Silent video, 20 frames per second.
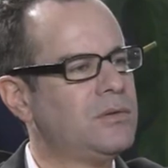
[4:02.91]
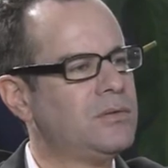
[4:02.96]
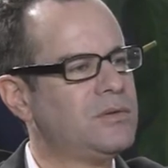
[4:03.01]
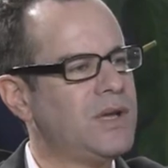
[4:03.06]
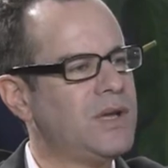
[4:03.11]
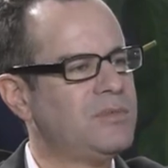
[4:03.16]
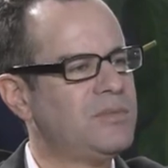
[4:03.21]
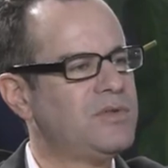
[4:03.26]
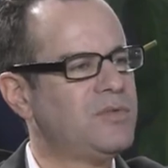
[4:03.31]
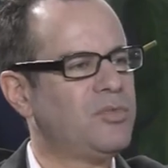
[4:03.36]

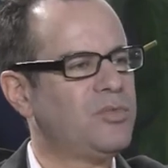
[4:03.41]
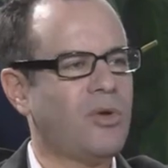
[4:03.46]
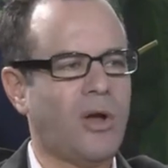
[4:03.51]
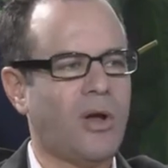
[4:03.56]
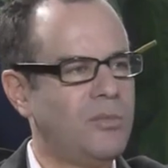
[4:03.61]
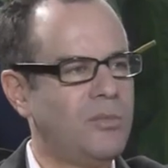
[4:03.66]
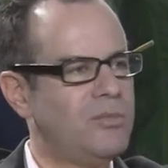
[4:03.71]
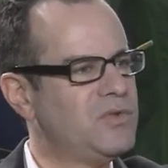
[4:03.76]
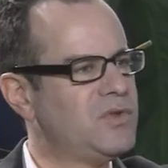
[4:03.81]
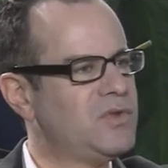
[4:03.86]
types of
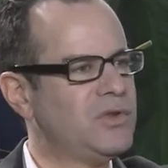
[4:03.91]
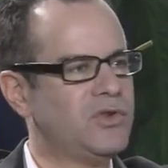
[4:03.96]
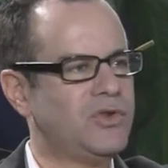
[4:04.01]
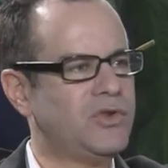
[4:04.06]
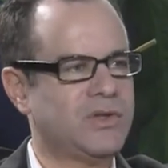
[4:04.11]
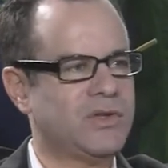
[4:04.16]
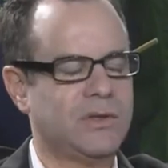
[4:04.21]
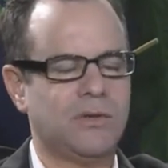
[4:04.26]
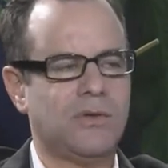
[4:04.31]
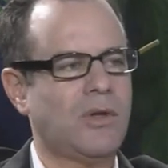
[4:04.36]
problems or
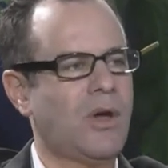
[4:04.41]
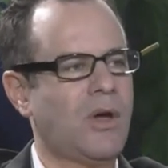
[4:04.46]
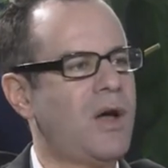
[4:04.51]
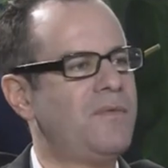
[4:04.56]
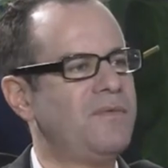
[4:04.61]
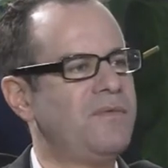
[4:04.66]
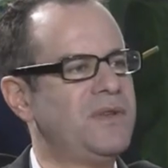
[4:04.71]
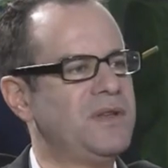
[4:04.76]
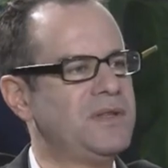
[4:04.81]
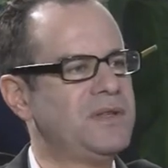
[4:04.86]
just
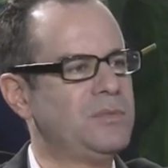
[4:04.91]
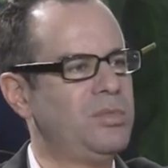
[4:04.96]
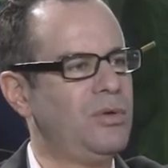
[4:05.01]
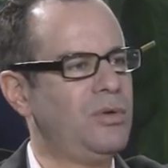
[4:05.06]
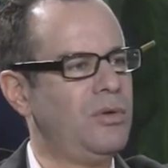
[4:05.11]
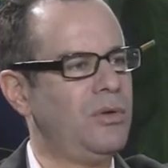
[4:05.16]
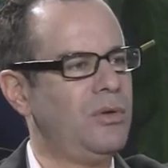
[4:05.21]
not visible?